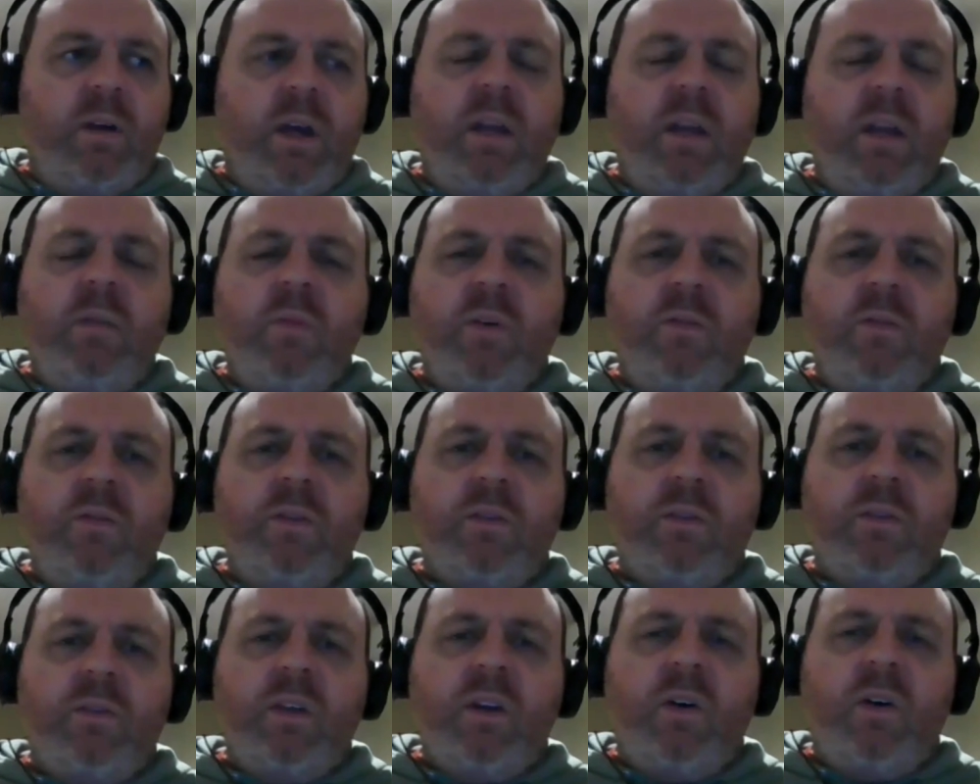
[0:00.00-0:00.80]
any
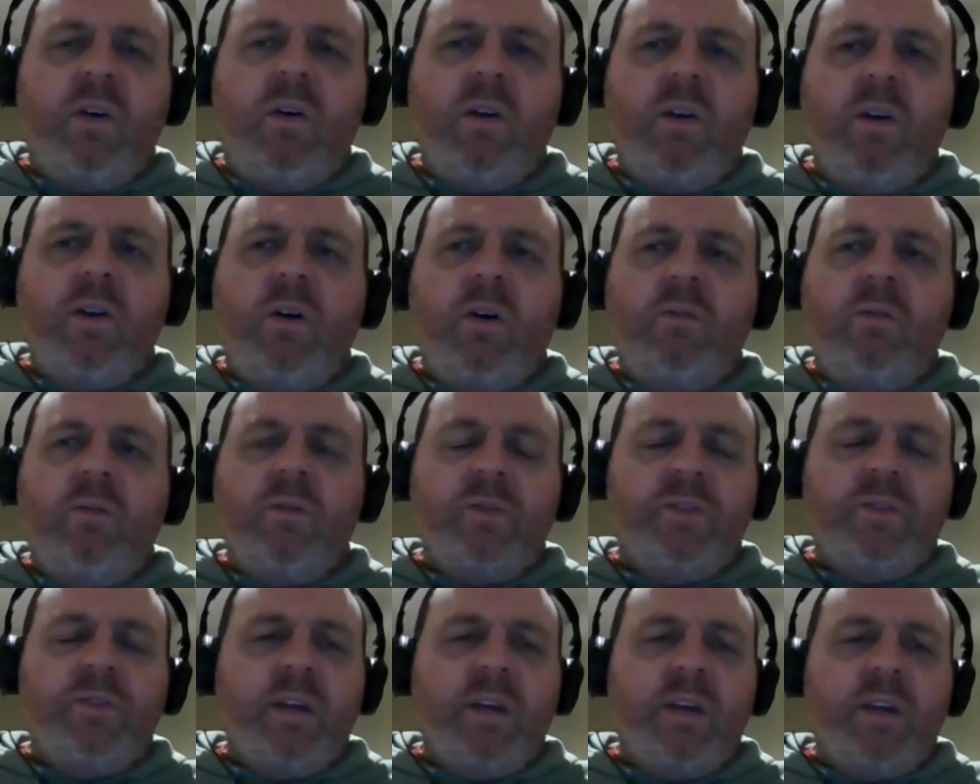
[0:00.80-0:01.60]
movies that I know of
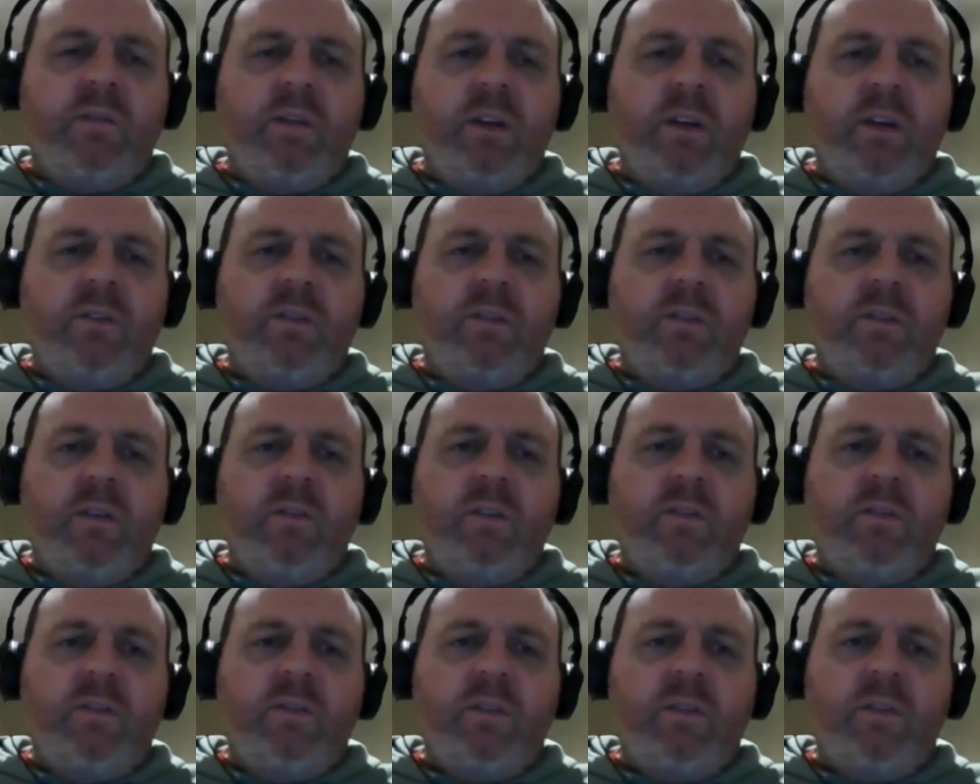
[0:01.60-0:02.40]
or TV
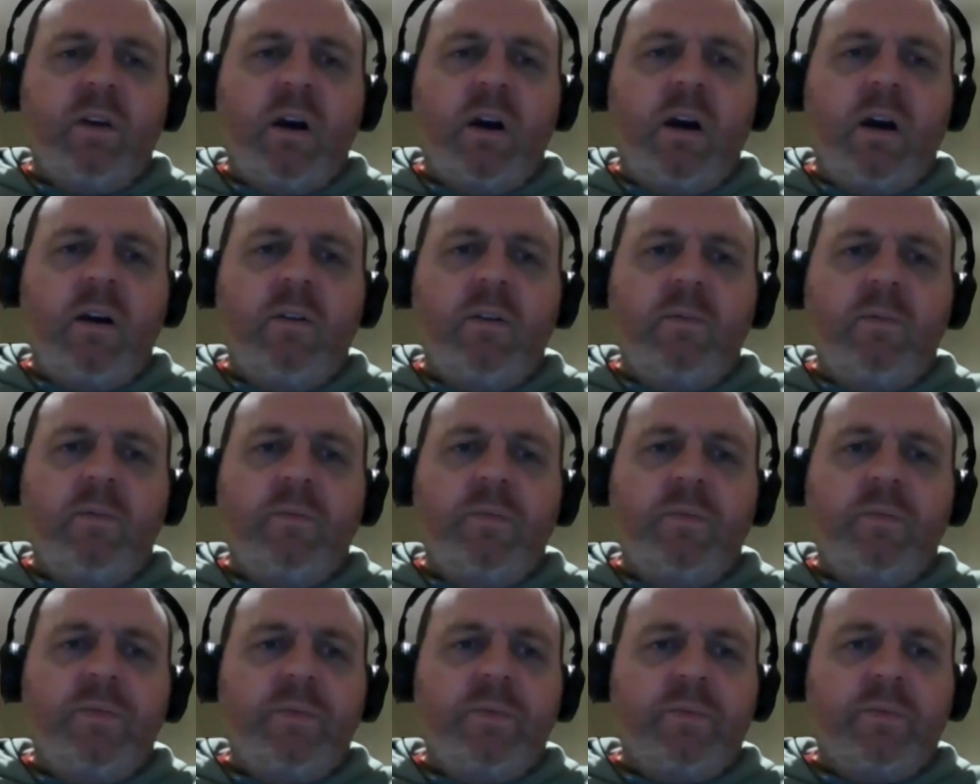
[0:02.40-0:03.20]
series. So
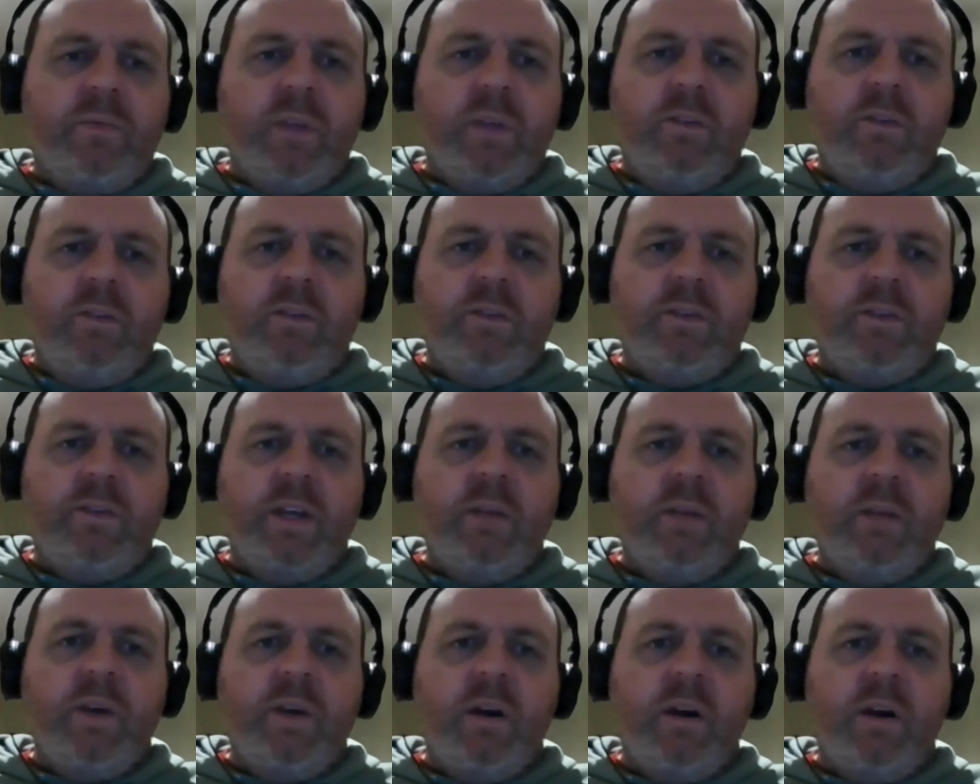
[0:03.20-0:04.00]
to
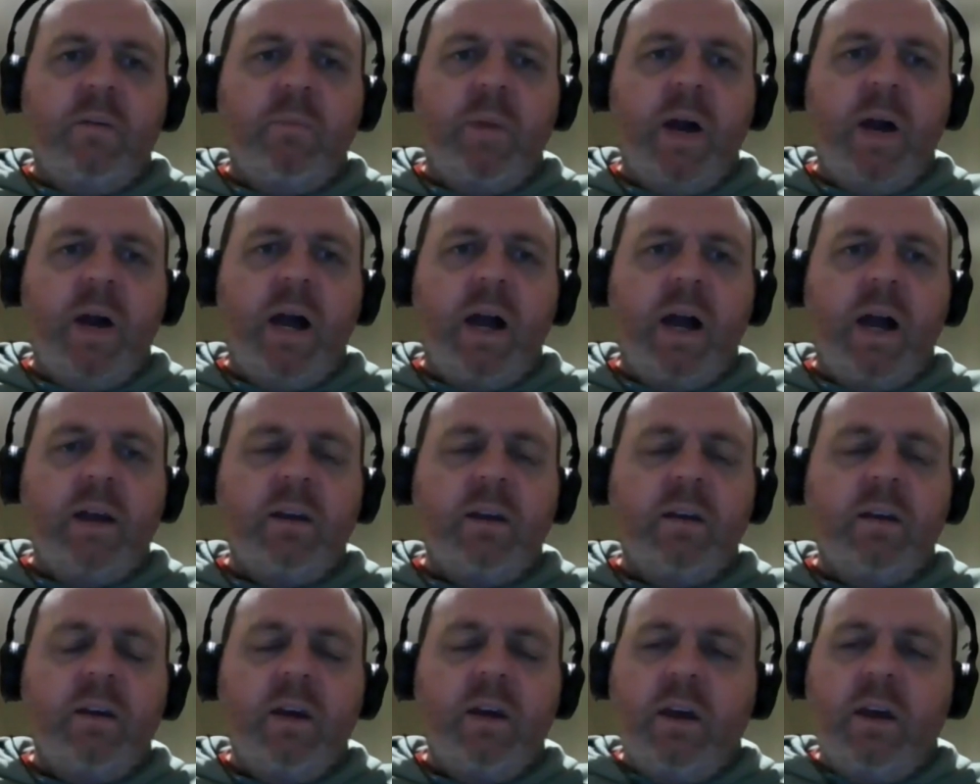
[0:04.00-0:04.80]
see him come back,
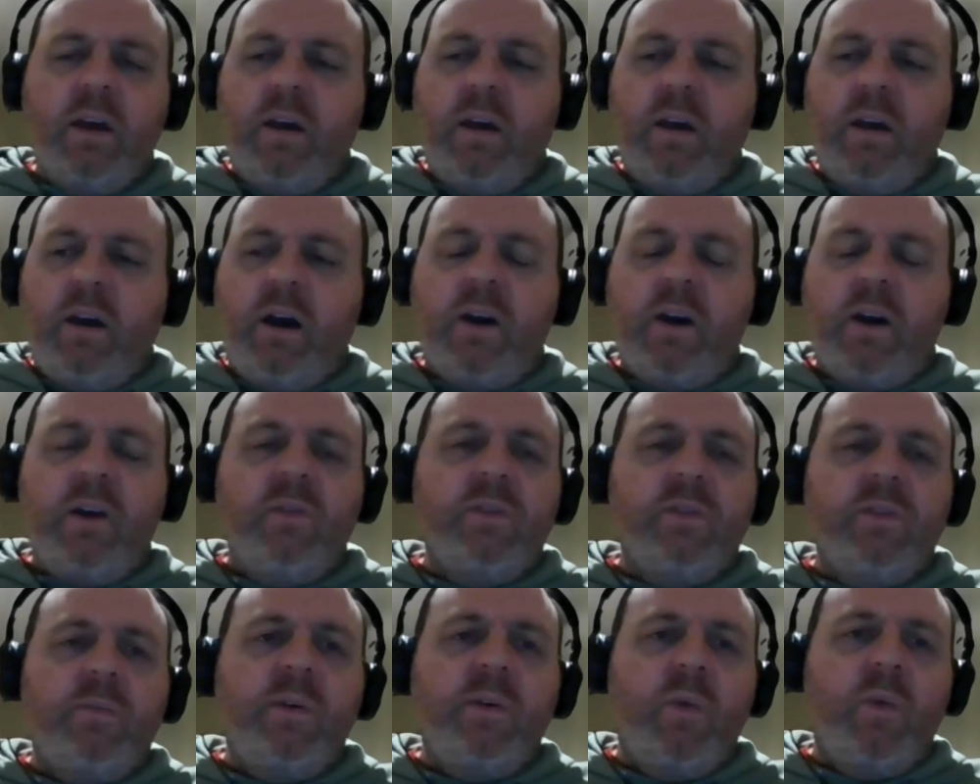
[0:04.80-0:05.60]
I know
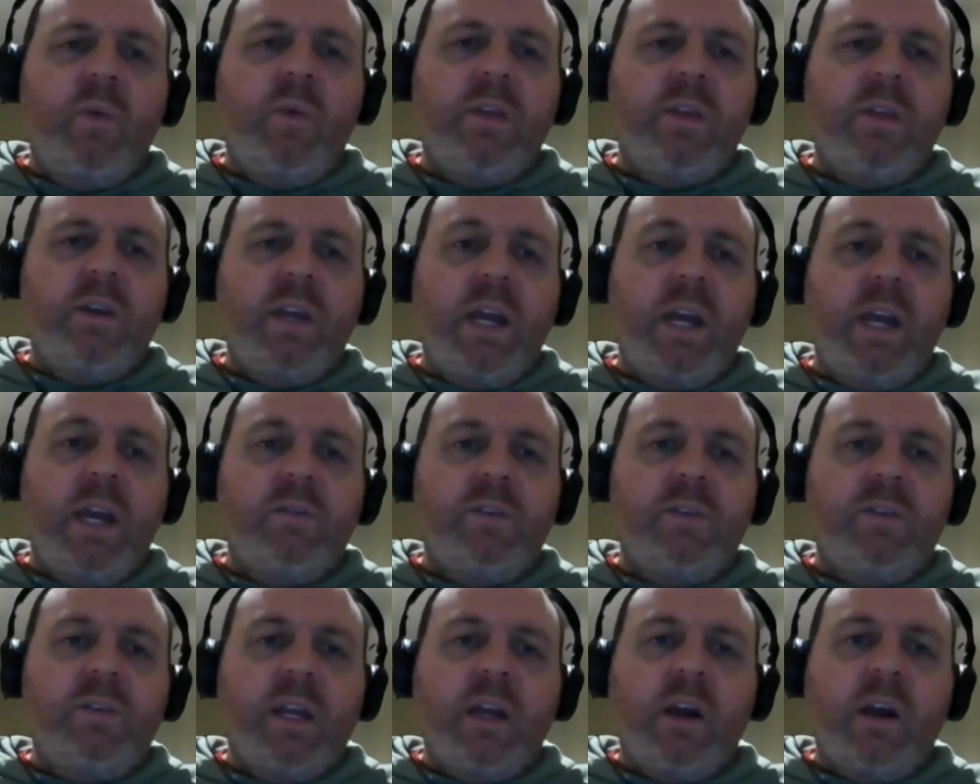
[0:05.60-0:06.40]
a bit weathered now.
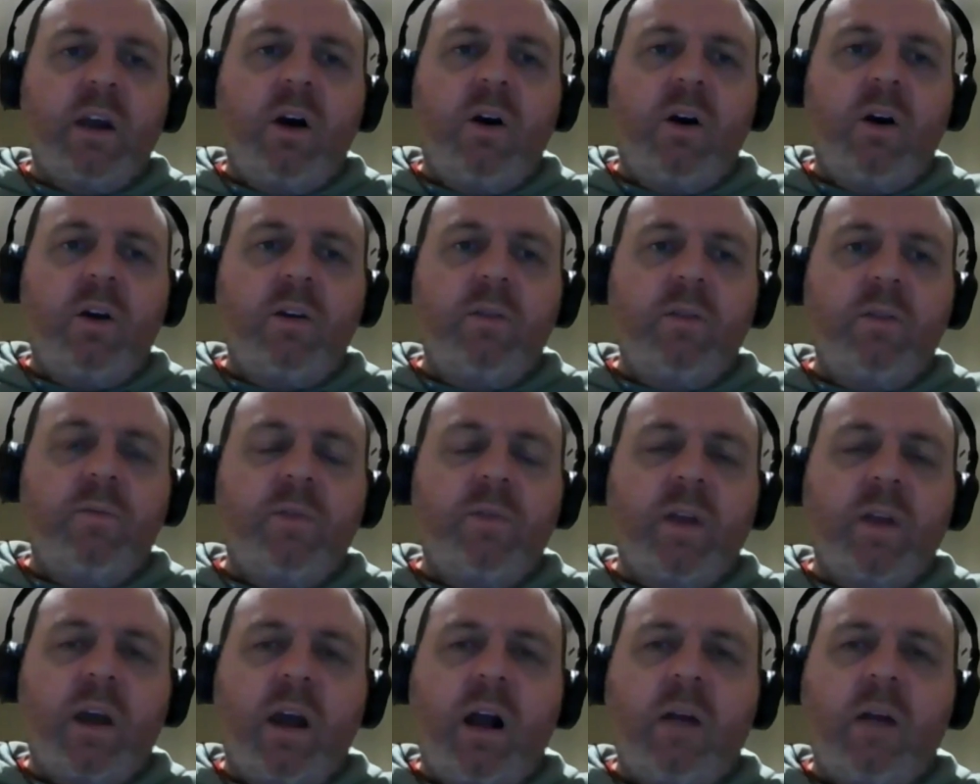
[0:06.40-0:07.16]
He's getting on.